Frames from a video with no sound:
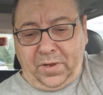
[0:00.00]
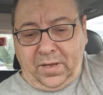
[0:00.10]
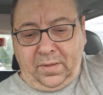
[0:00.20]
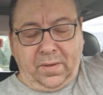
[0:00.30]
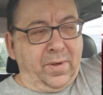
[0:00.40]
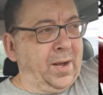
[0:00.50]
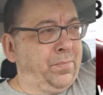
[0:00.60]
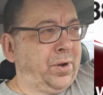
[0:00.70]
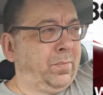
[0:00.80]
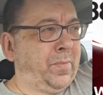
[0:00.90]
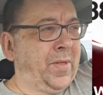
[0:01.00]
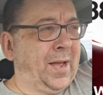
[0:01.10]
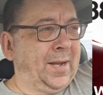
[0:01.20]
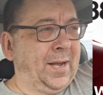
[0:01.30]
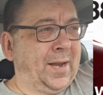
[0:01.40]
The main problem that
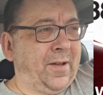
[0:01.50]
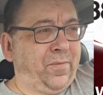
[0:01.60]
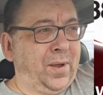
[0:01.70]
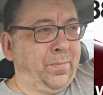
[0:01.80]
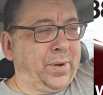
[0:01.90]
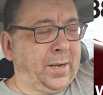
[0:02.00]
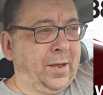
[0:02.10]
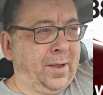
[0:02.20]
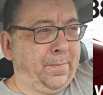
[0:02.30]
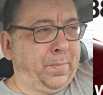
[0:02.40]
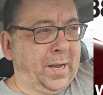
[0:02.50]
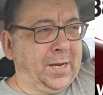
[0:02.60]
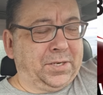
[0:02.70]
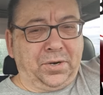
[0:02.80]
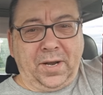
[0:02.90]
I did have with
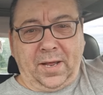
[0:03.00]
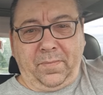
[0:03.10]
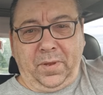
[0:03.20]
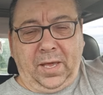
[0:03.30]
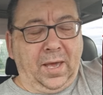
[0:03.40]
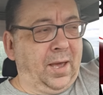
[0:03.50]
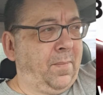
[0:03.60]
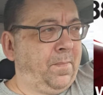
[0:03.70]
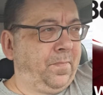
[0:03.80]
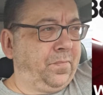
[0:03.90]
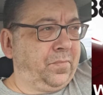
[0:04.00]
players on that game